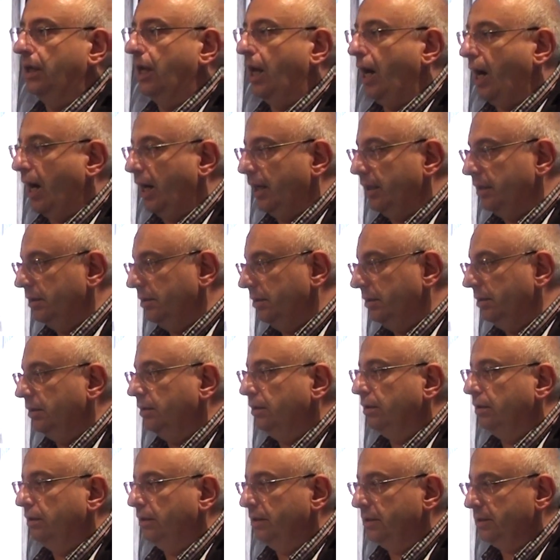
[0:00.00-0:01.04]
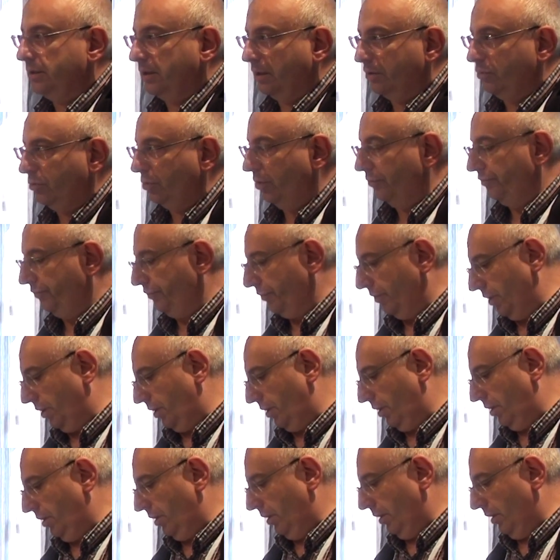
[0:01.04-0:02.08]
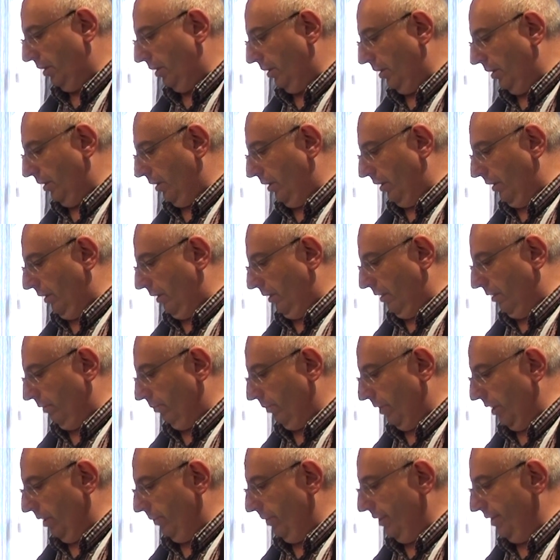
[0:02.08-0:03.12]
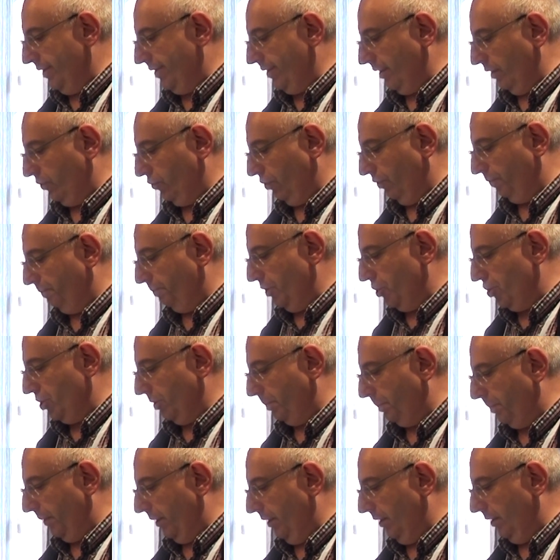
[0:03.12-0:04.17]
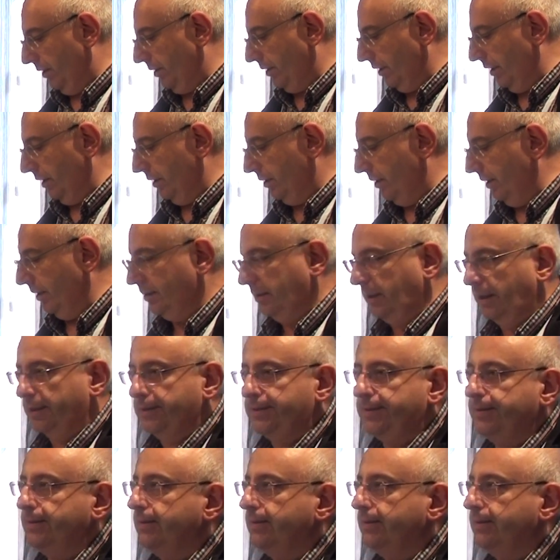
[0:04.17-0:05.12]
line, instead of maybe instead of bishop E3, D takes